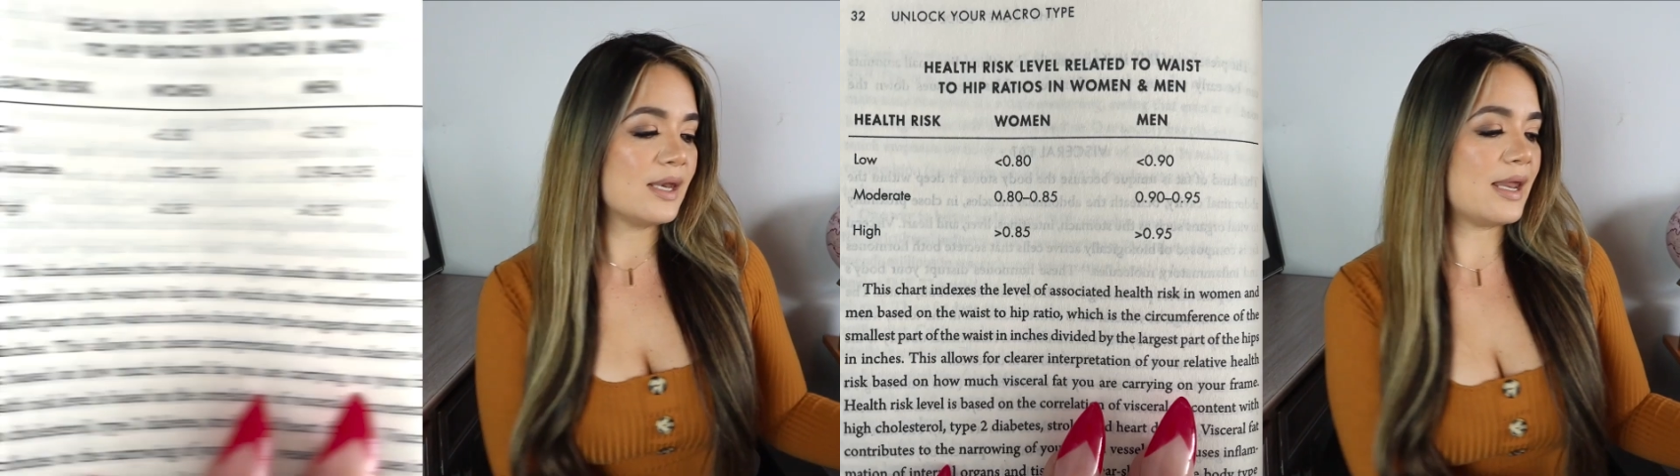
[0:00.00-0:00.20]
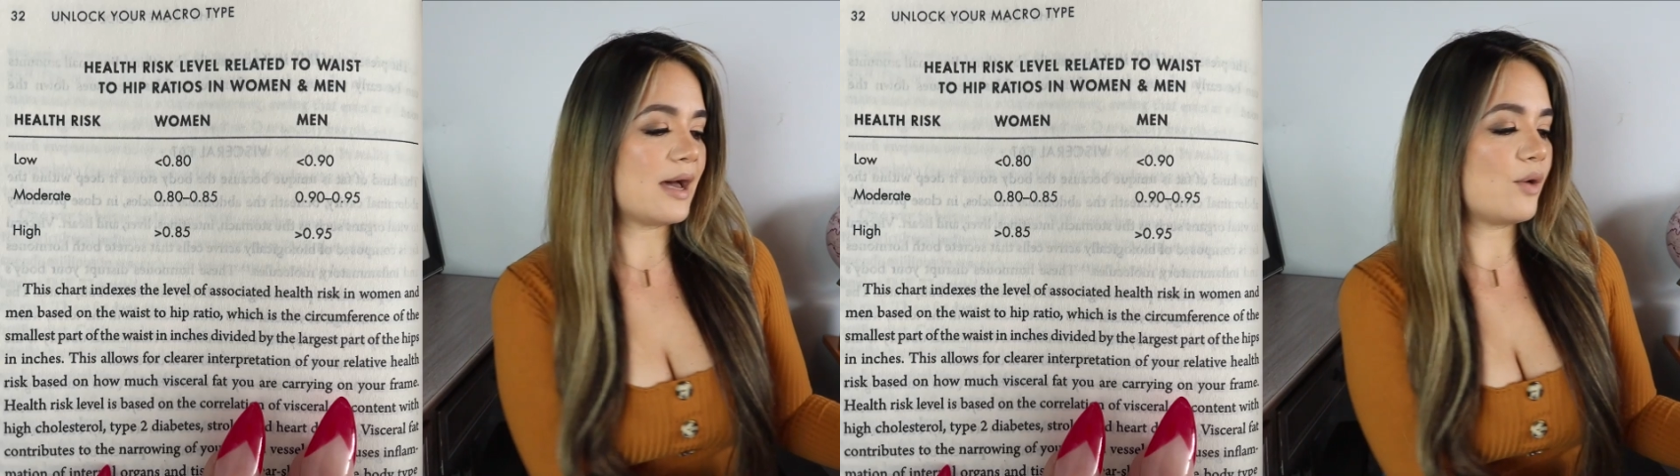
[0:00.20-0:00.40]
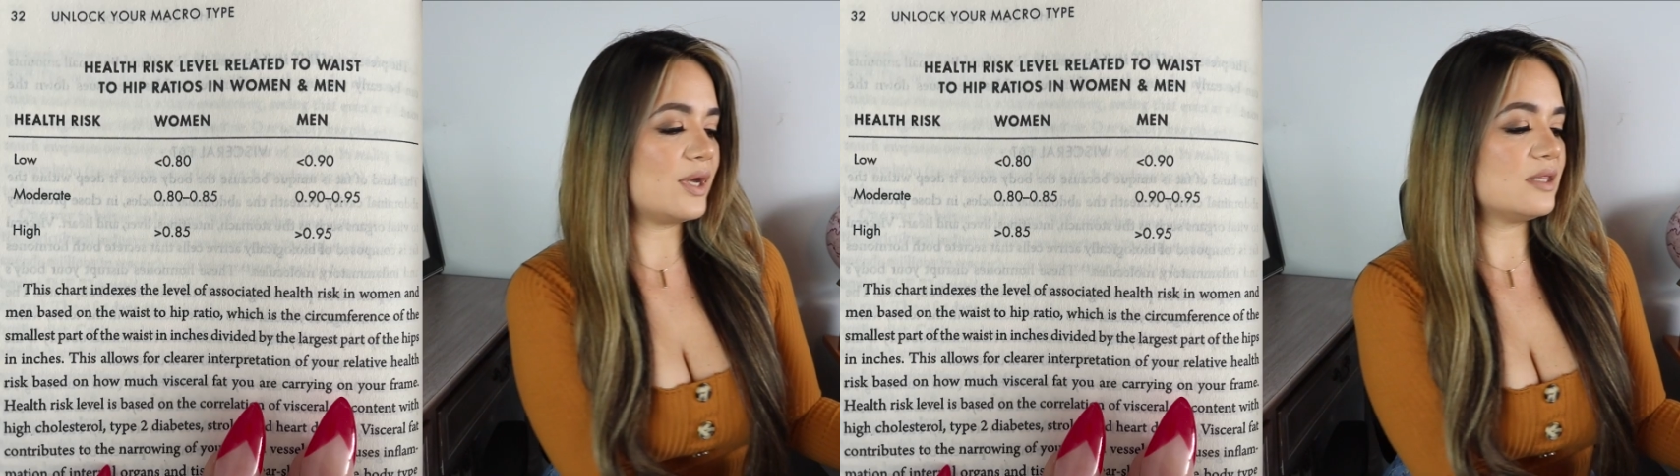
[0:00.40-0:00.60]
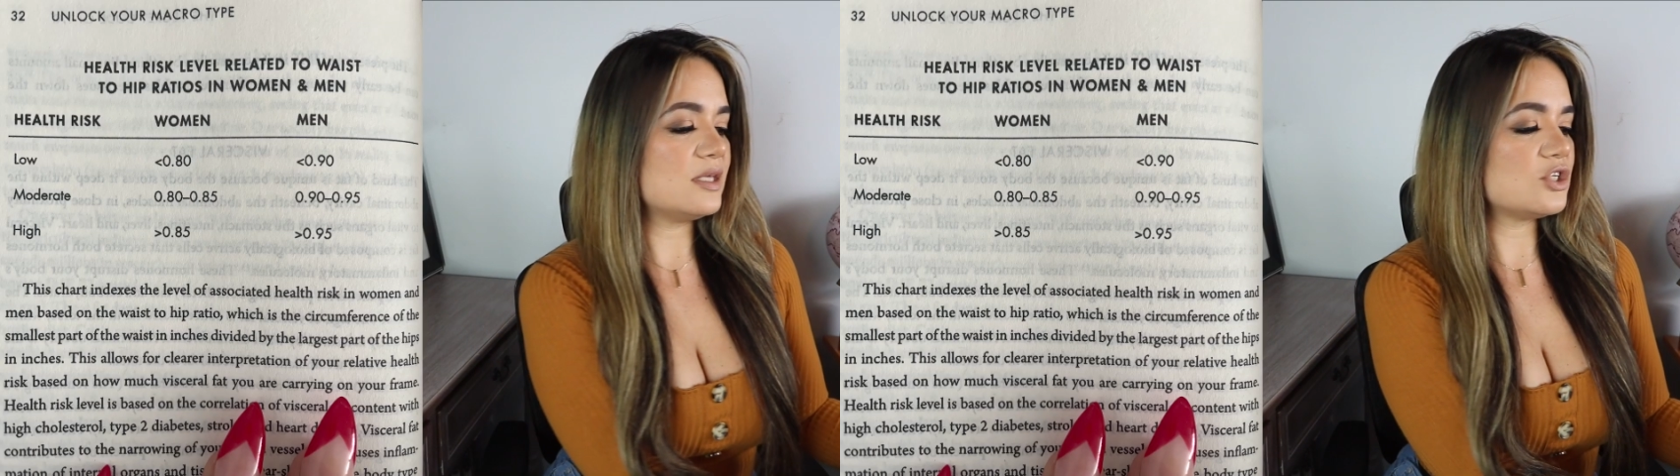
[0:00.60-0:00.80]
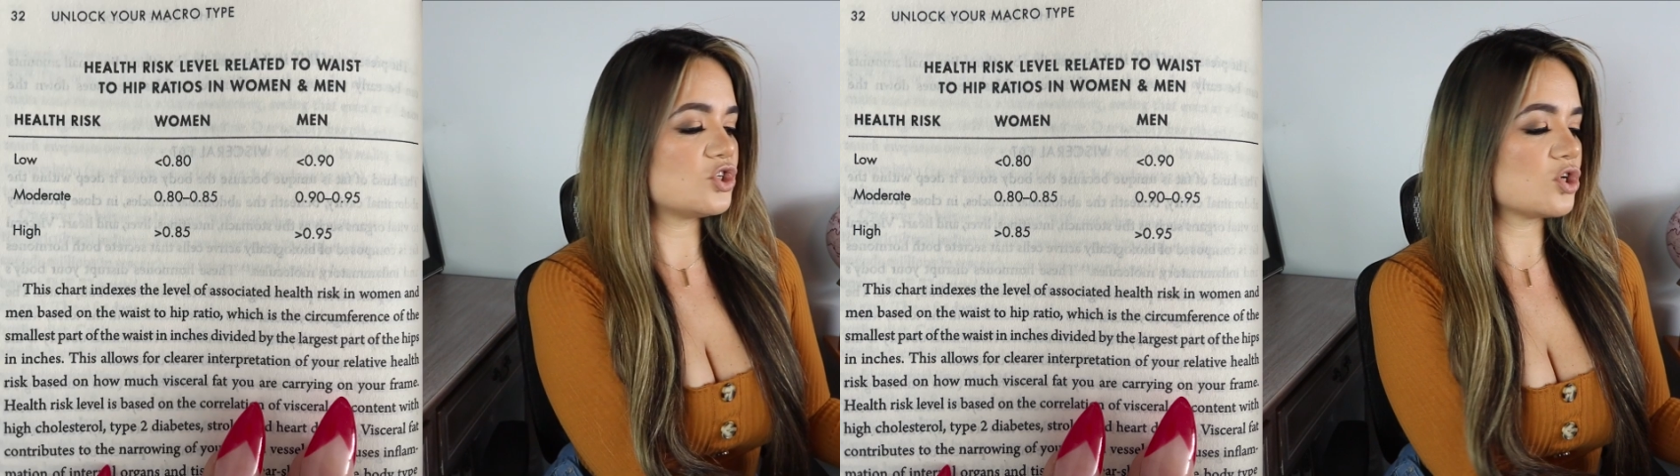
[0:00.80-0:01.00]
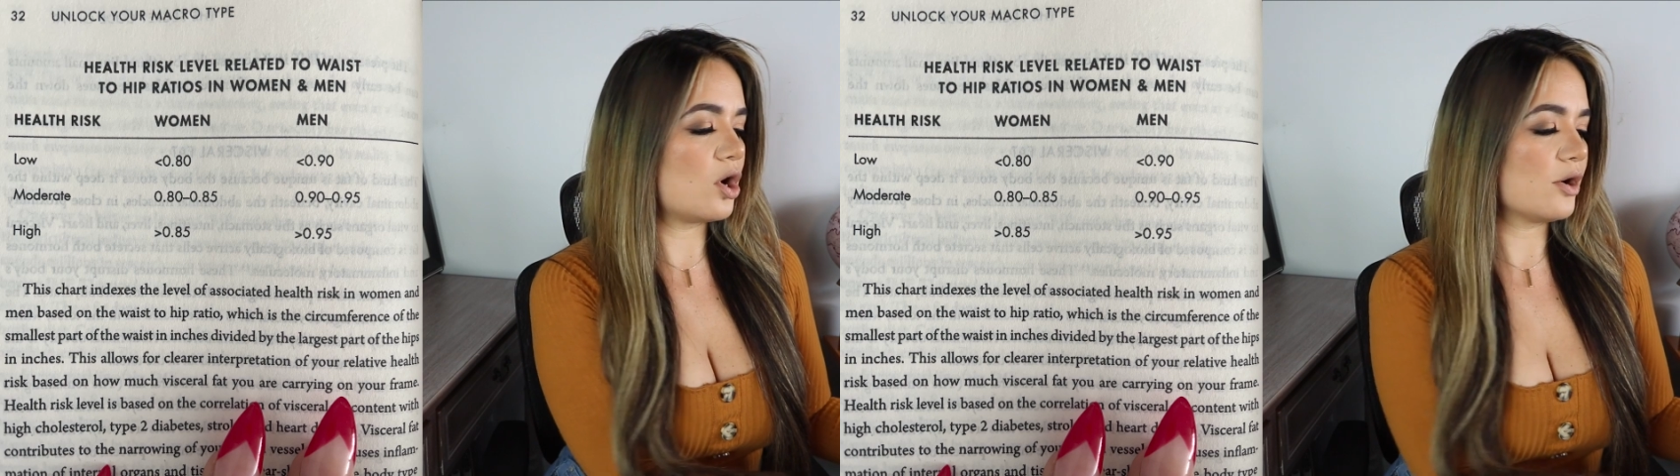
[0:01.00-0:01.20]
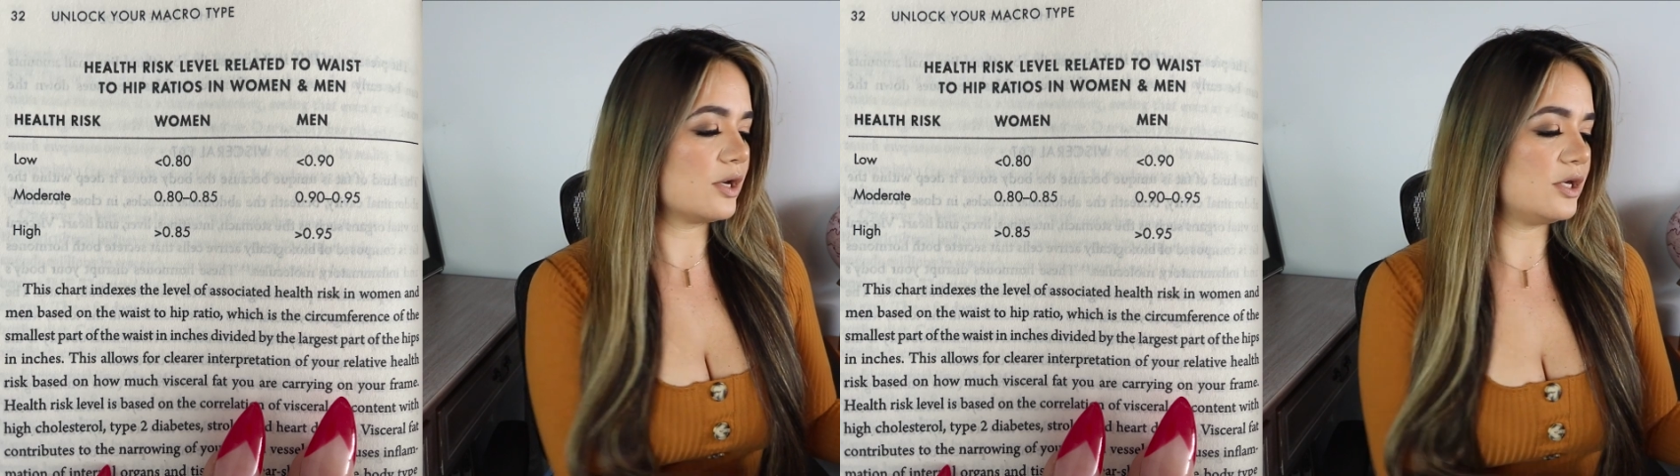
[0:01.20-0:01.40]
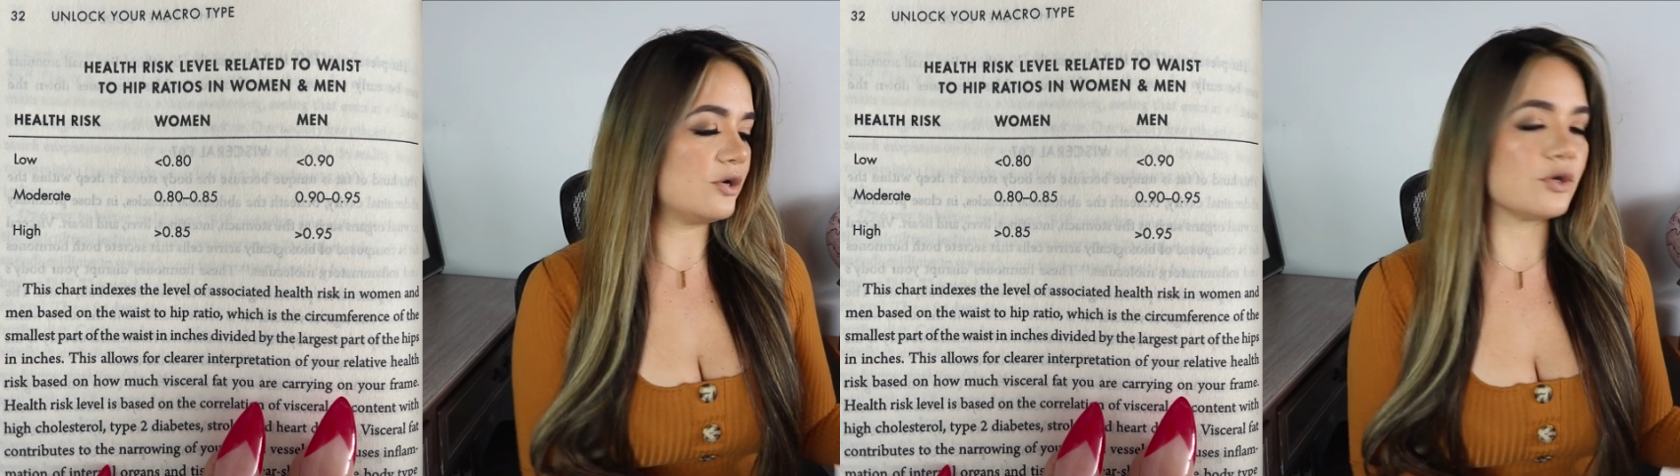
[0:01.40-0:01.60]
Now in this chart here,